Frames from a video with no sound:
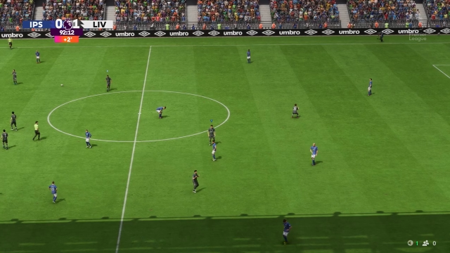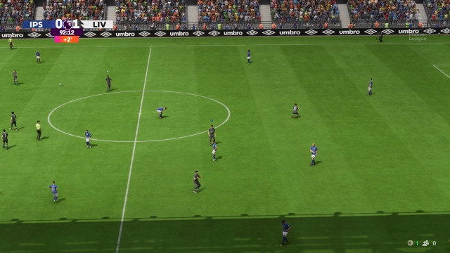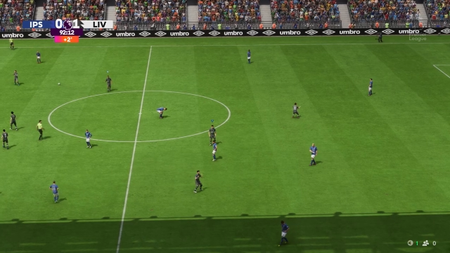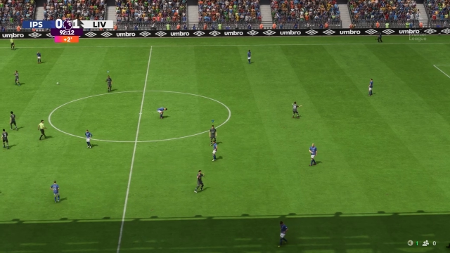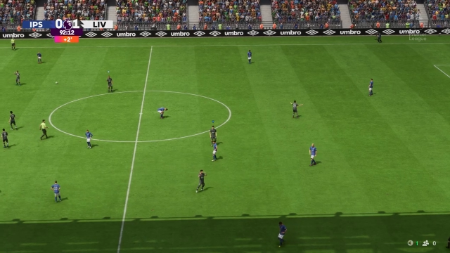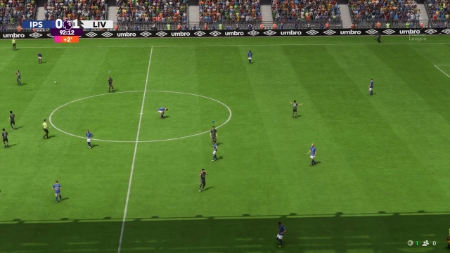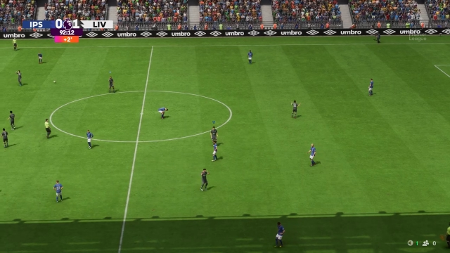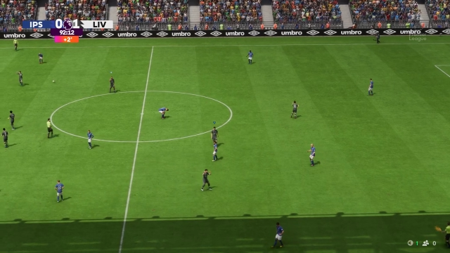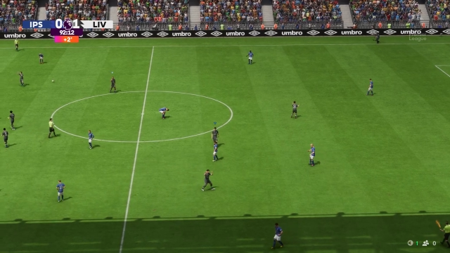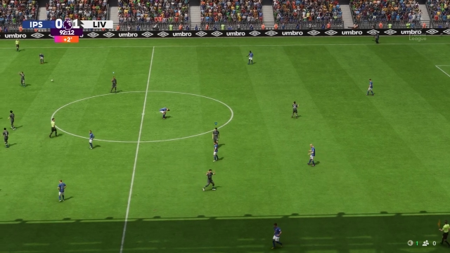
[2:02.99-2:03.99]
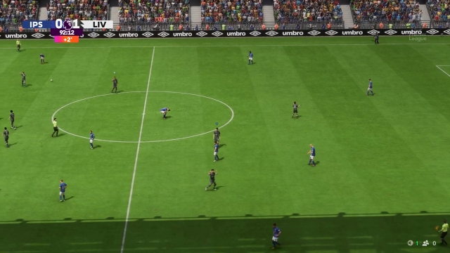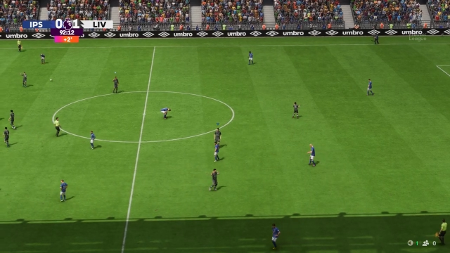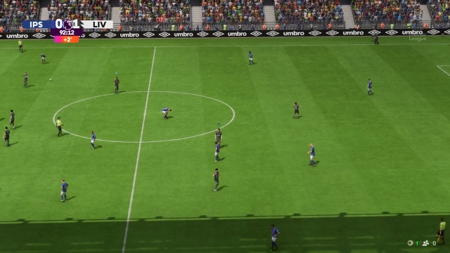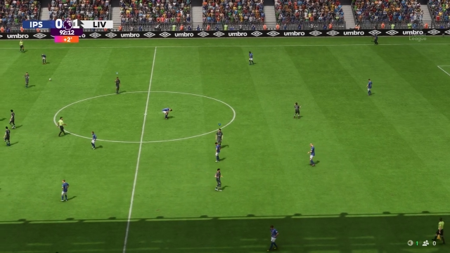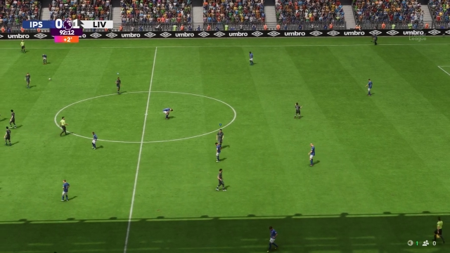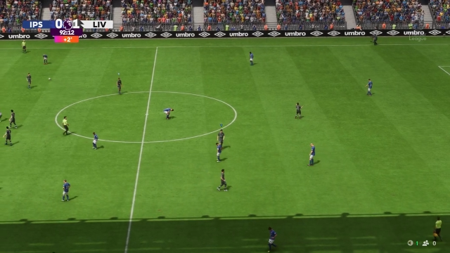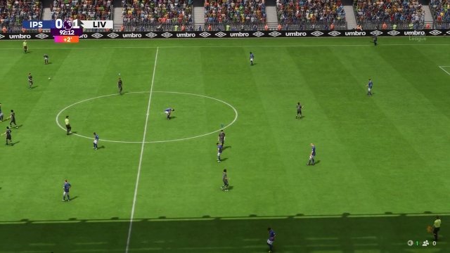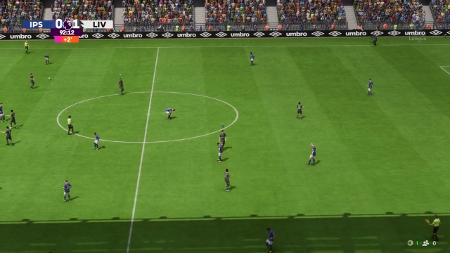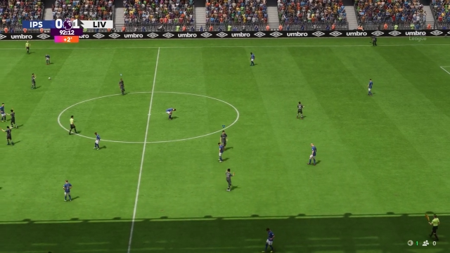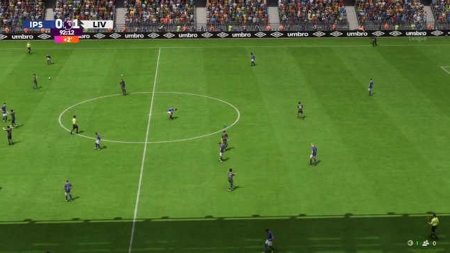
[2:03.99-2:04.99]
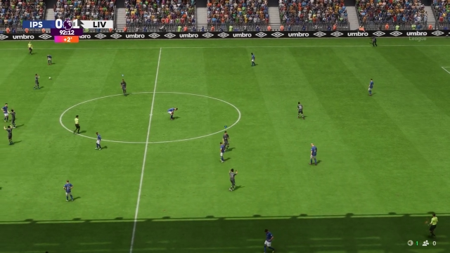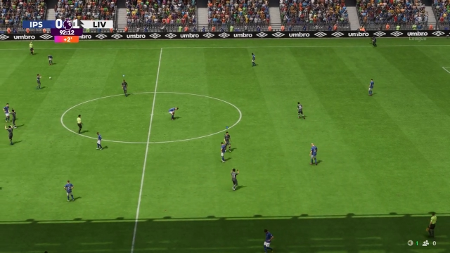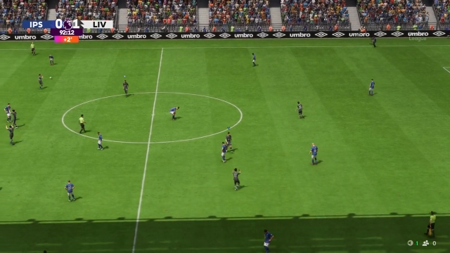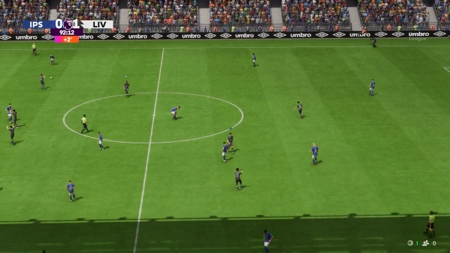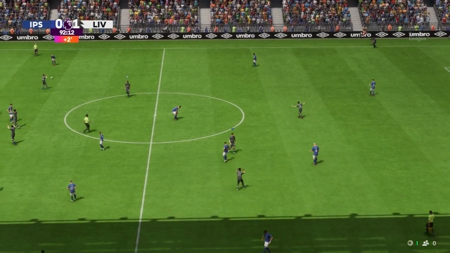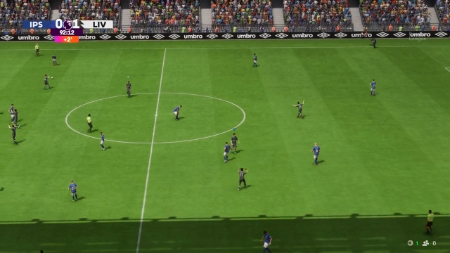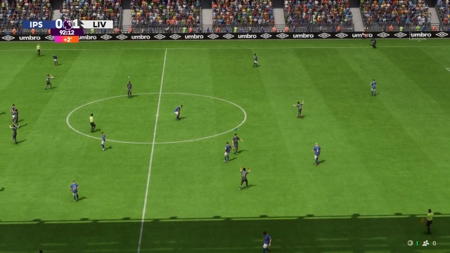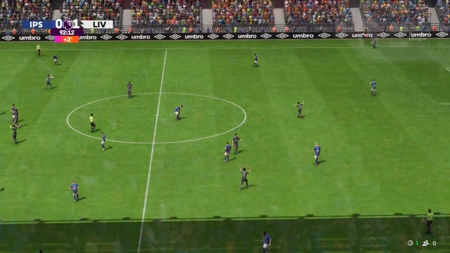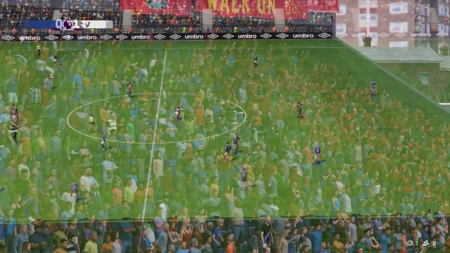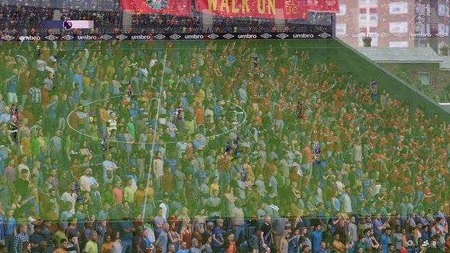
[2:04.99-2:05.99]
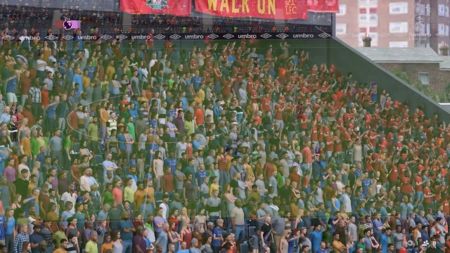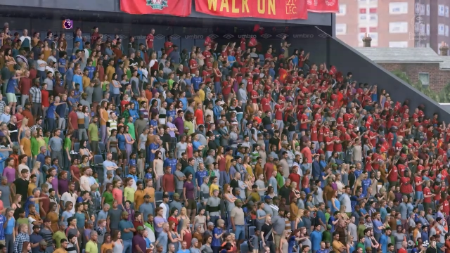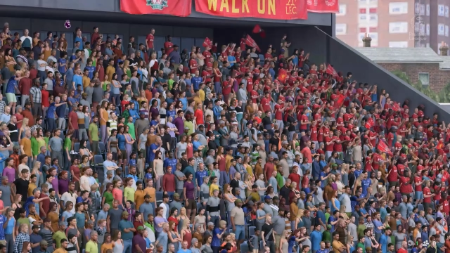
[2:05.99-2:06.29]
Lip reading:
No face is visible, so there are no lips to read.